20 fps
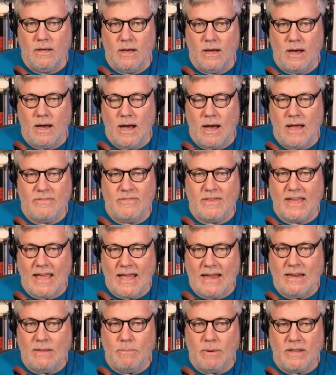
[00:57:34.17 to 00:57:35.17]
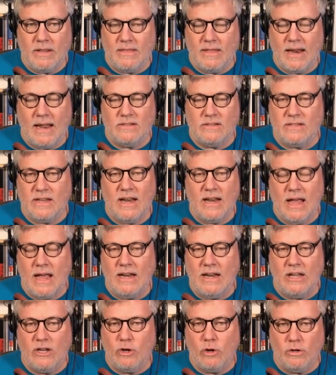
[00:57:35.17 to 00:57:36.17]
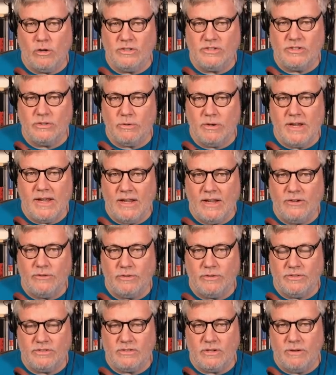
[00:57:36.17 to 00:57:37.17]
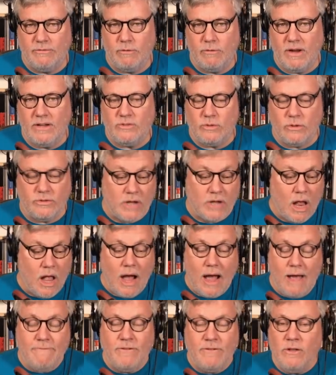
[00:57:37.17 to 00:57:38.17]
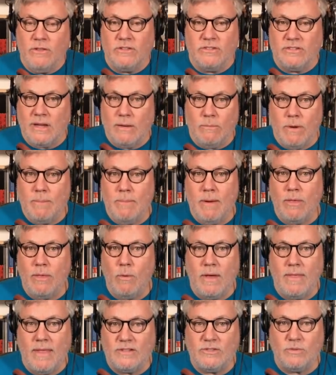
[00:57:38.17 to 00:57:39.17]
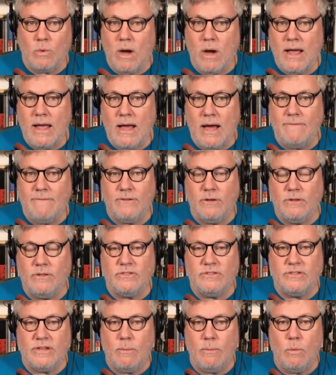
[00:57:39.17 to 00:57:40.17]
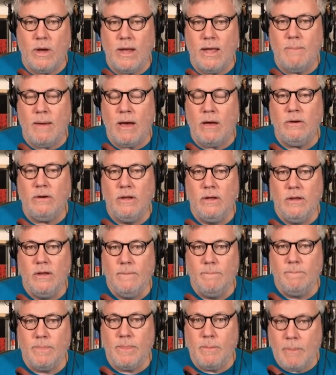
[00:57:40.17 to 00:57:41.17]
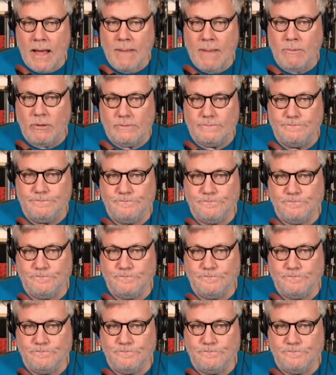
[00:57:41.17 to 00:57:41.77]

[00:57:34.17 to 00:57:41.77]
Uh, I think anybody that has any cursory interest of great stories, I feel the same way, by the way. That's why I feel the same way about the Bible.